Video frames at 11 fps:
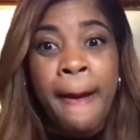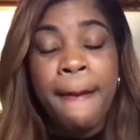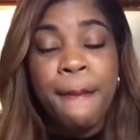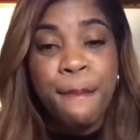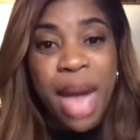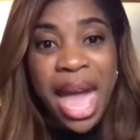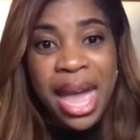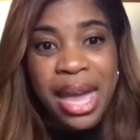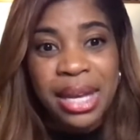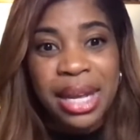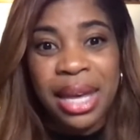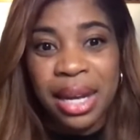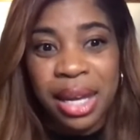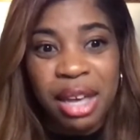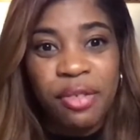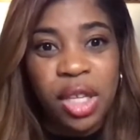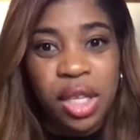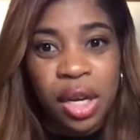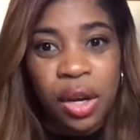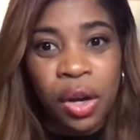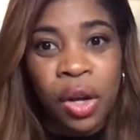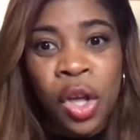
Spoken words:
made in a given year.